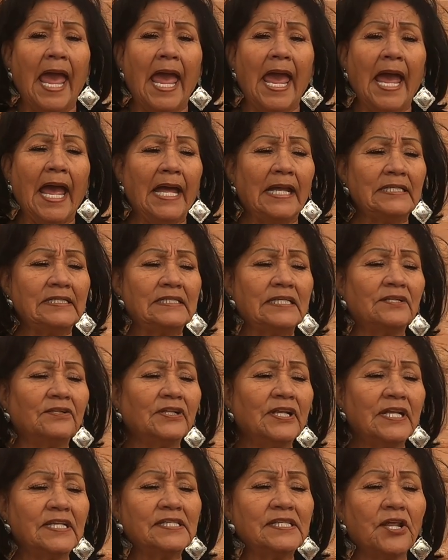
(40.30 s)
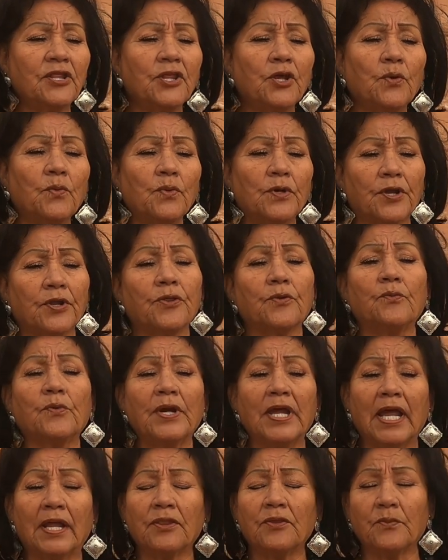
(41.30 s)
And Lisa, there were
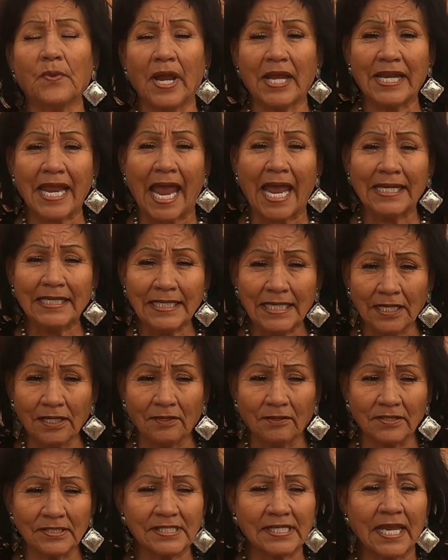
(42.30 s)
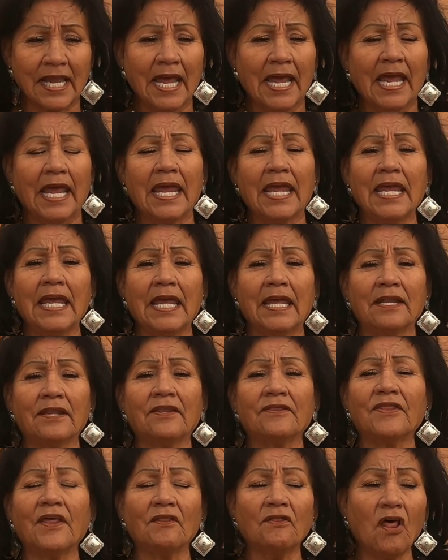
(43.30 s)
thread, thread and needles
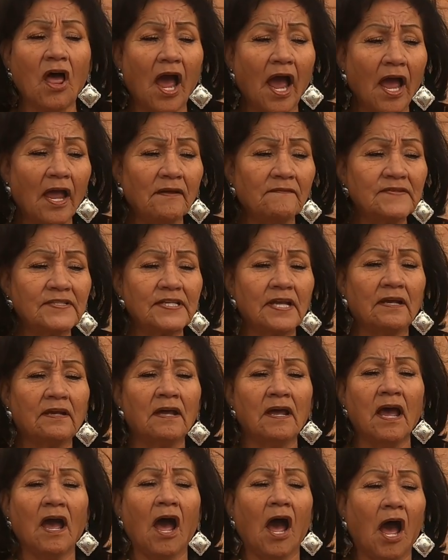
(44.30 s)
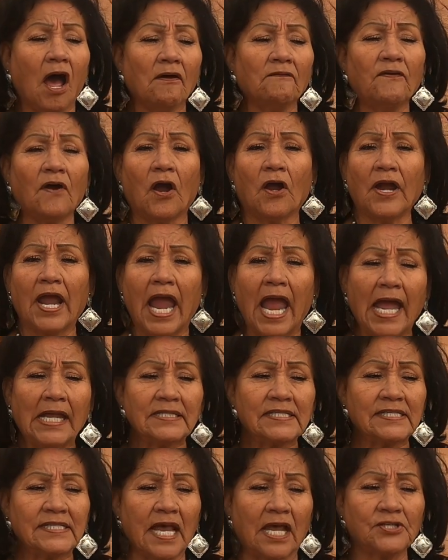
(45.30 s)
in the lives of our
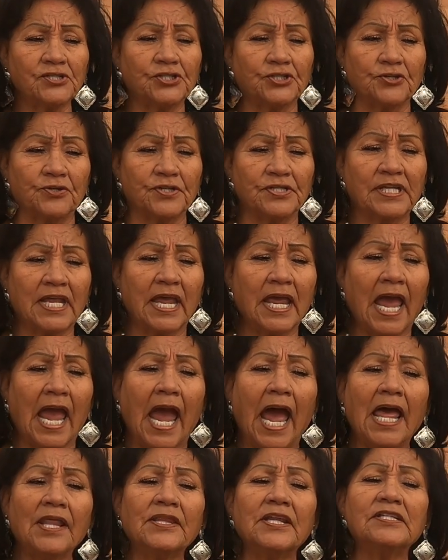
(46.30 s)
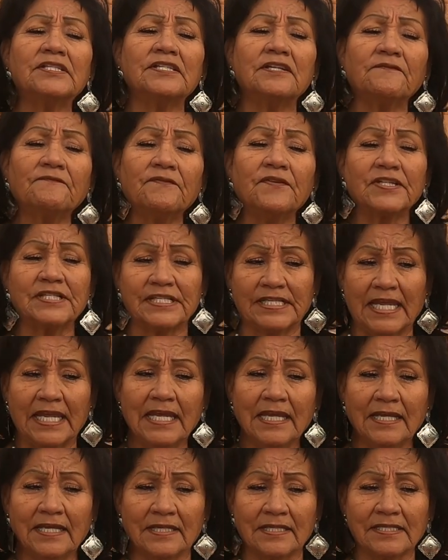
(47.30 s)
ancestors. And the difference
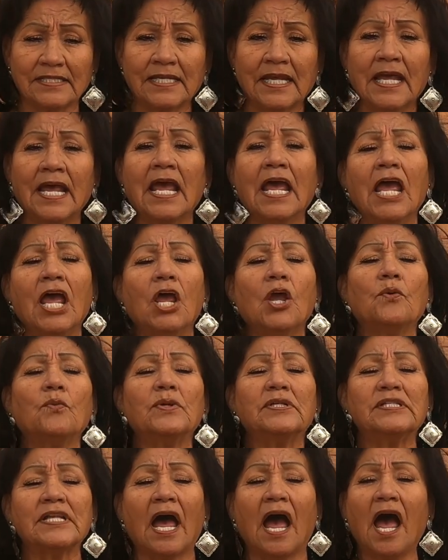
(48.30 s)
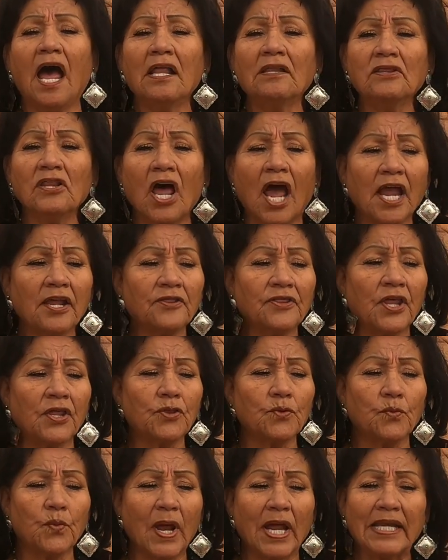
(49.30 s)
is it was unlike
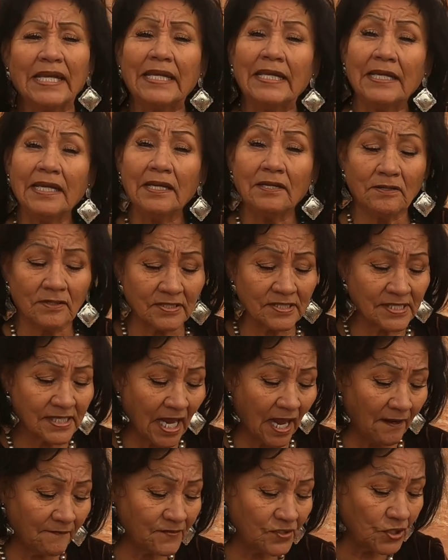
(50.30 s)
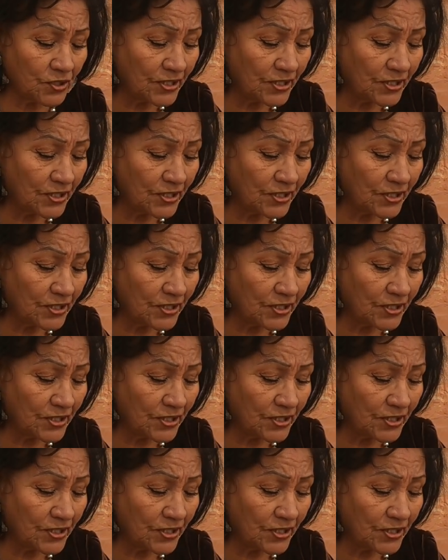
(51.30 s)
the threading needles of